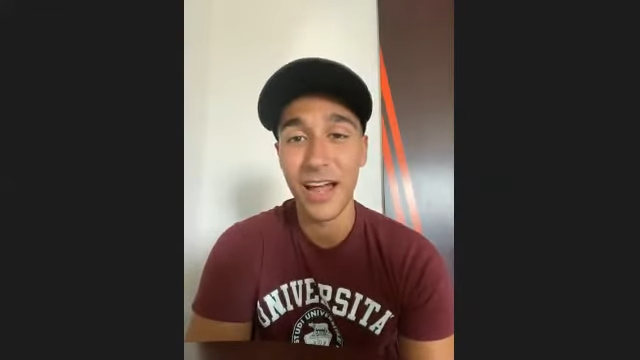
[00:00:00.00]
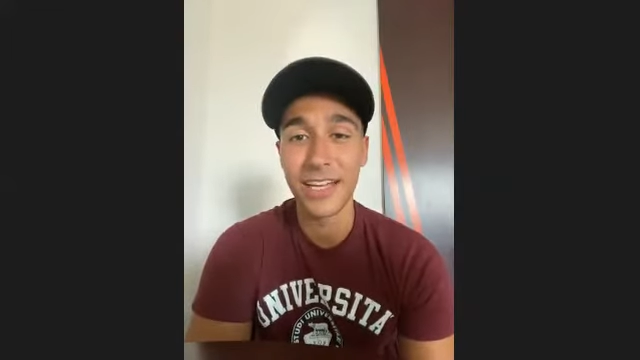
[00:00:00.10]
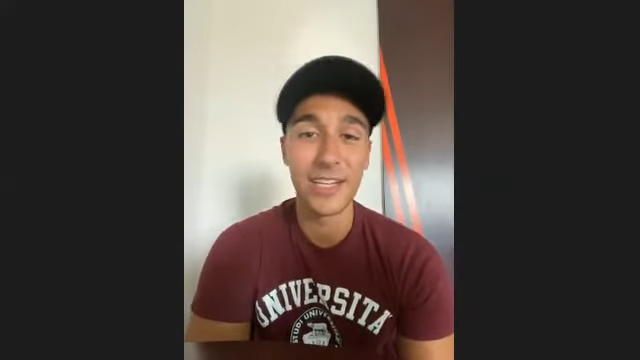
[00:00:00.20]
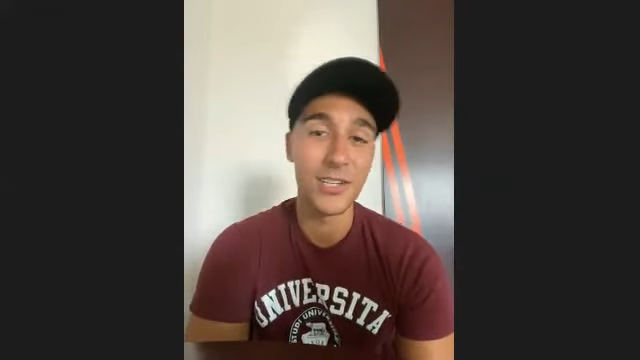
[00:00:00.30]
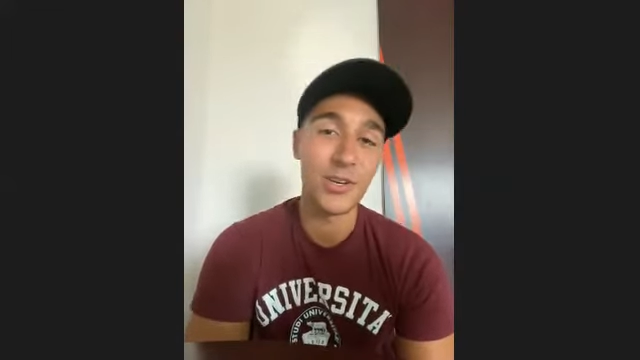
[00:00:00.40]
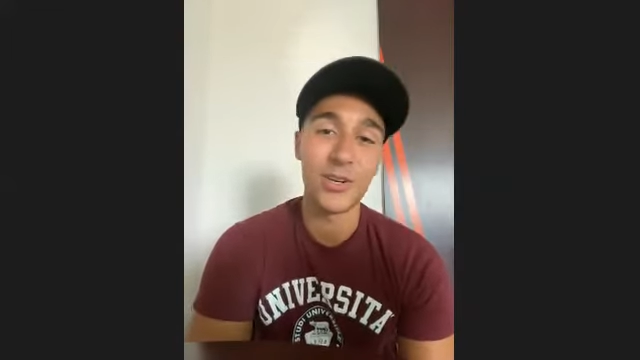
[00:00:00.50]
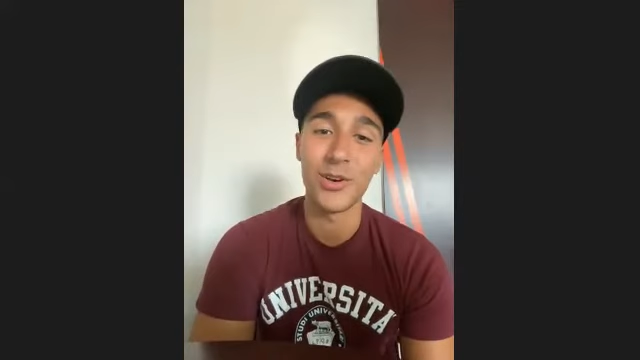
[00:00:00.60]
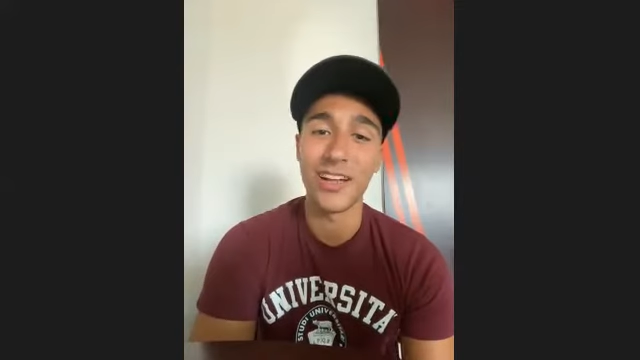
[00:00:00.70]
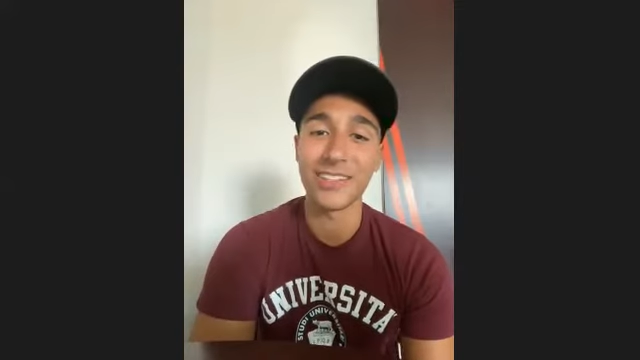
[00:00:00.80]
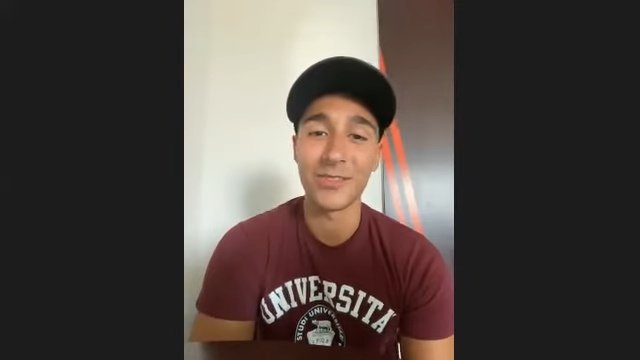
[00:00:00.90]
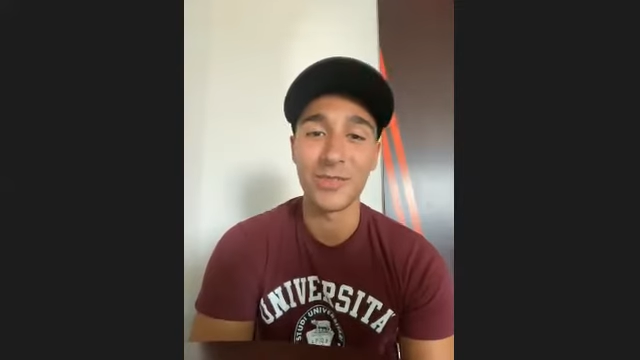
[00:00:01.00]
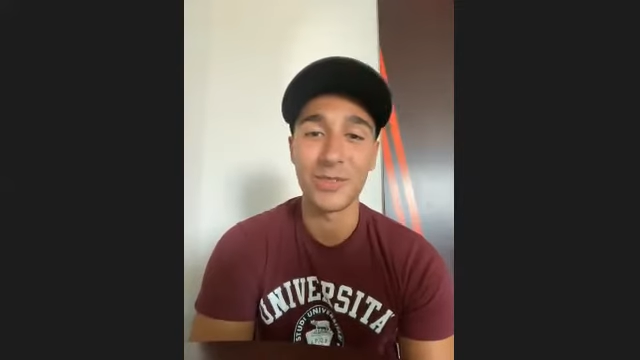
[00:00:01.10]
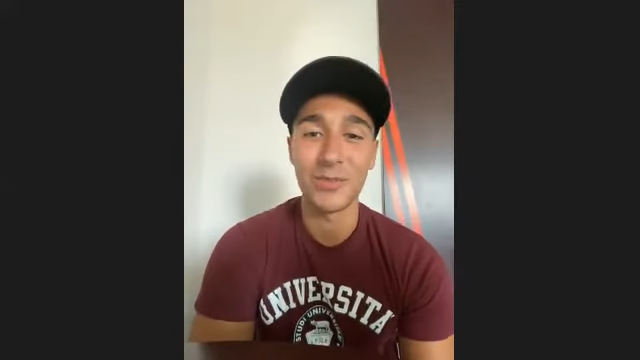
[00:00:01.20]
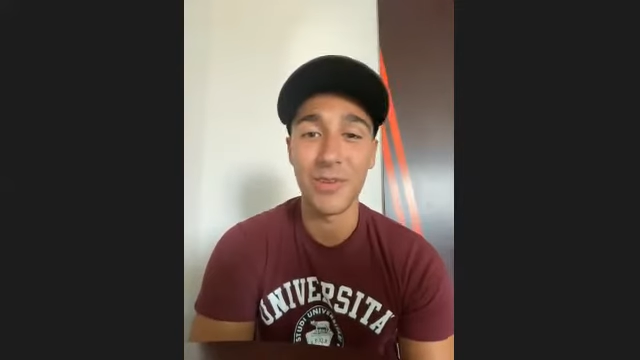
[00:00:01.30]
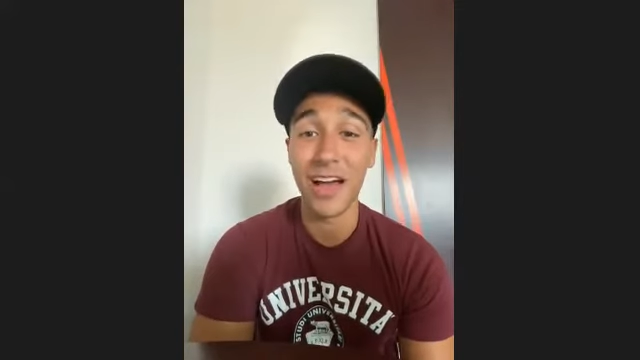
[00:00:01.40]
I need to show you around some of
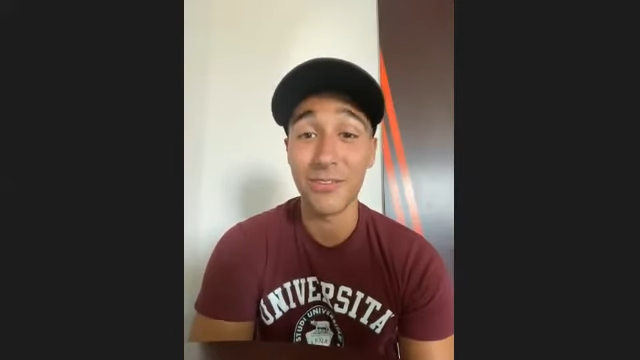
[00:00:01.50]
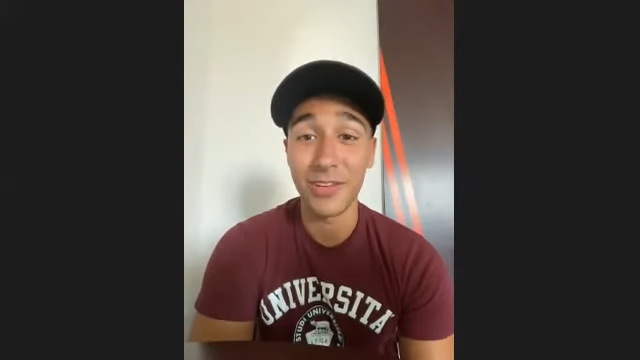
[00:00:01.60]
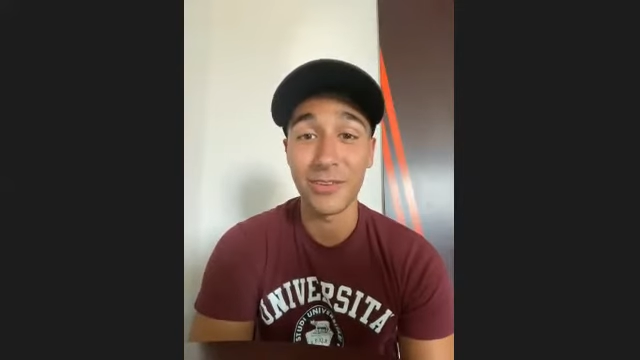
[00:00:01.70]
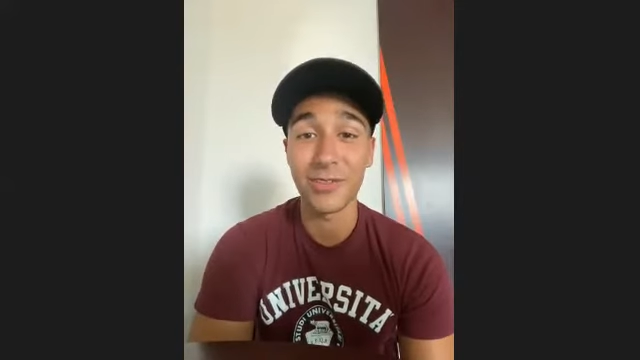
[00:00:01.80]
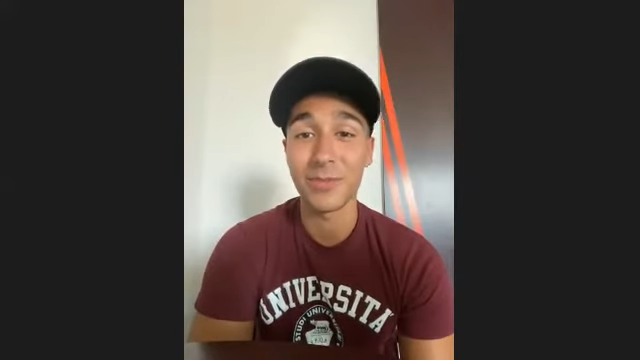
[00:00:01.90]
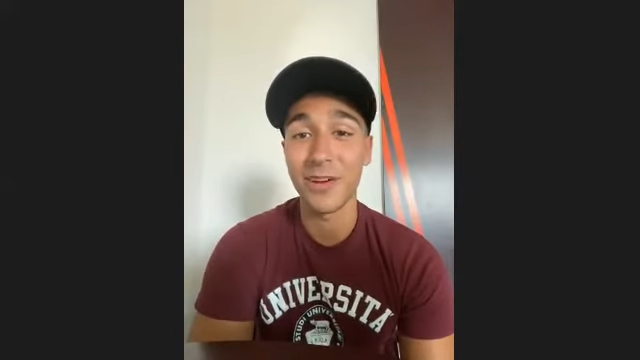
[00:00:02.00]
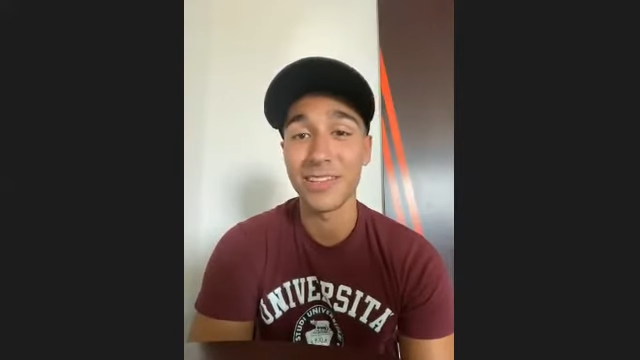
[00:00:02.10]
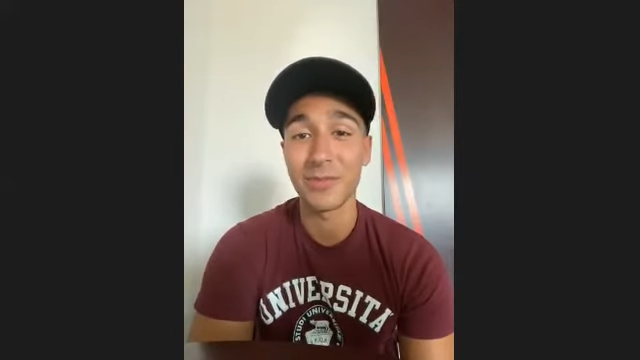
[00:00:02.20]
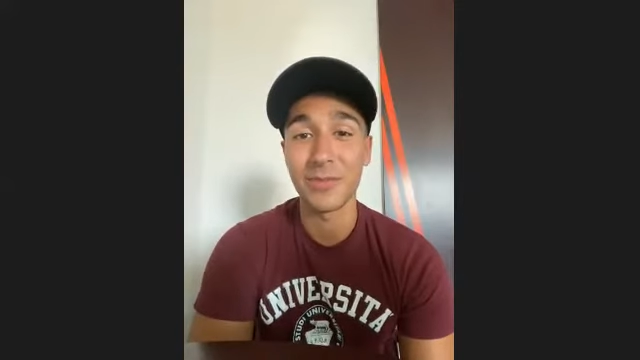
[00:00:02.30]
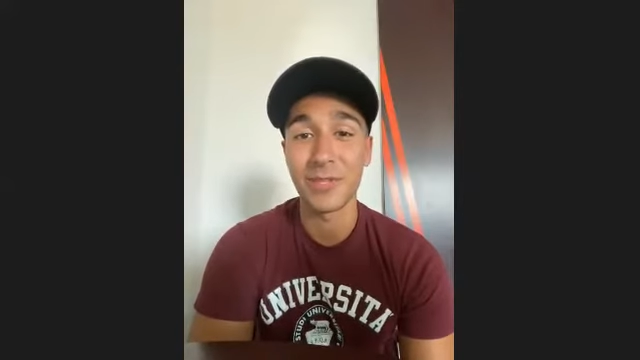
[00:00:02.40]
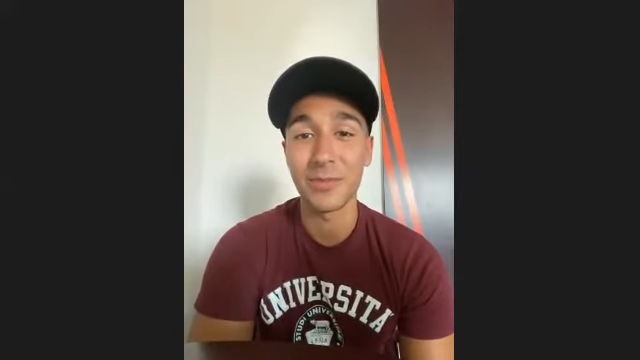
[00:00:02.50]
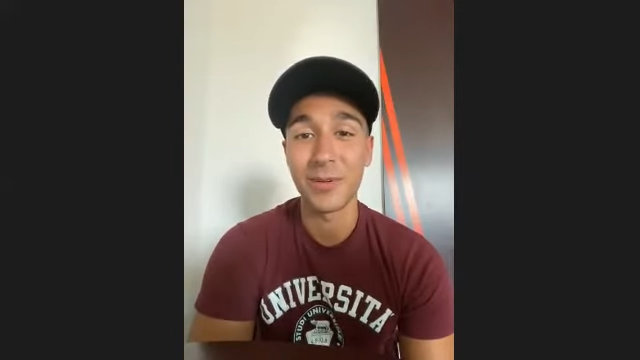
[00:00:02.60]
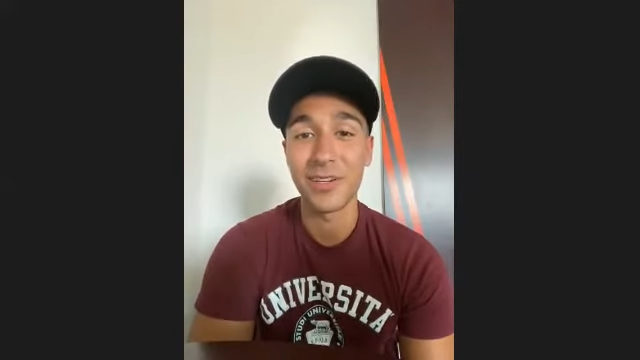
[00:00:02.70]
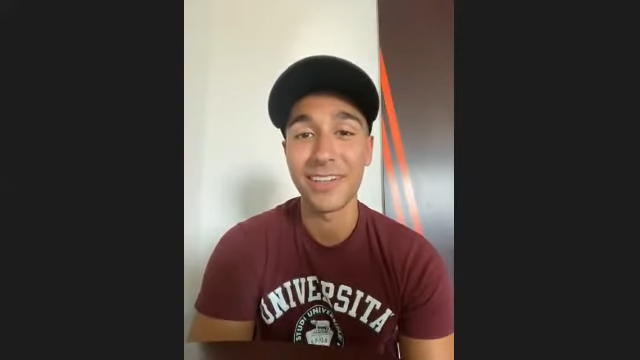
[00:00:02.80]
this, my favorite spots in Pittsburgh.